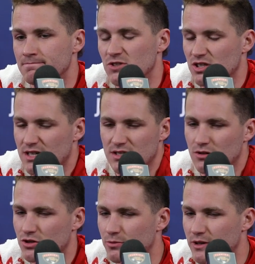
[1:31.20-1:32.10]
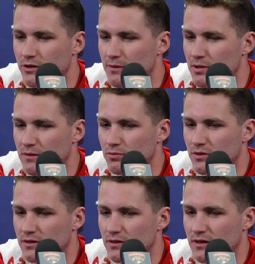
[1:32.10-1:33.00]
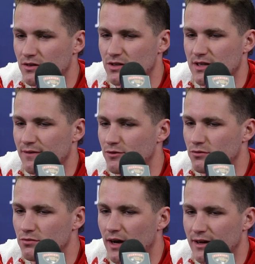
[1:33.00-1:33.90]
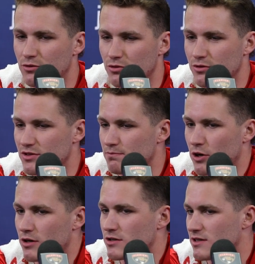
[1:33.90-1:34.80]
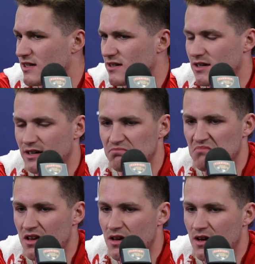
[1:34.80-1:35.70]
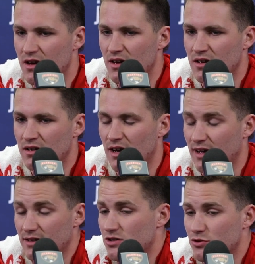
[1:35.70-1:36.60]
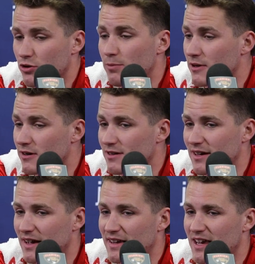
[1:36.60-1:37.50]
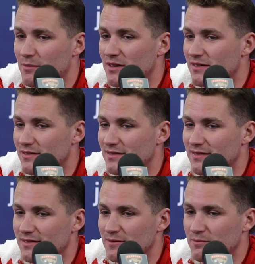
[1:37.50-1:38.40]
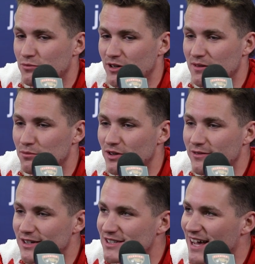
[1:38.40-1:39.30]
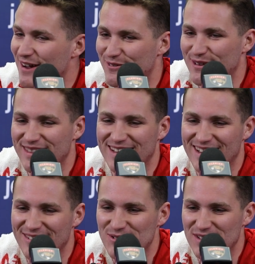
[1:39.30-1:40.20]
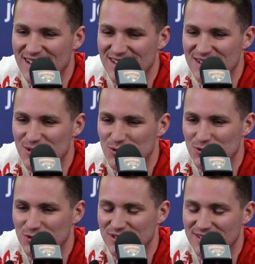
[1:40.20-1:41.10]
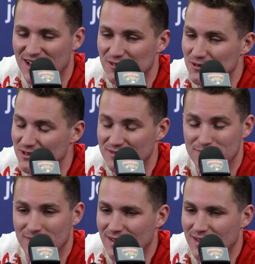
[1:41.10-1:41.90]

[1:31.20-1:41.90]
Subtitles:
just got to know so many great people, and just I grew as a person here. I just grew up here. I came in pretty oblivious to everything. I was 18 years old and not really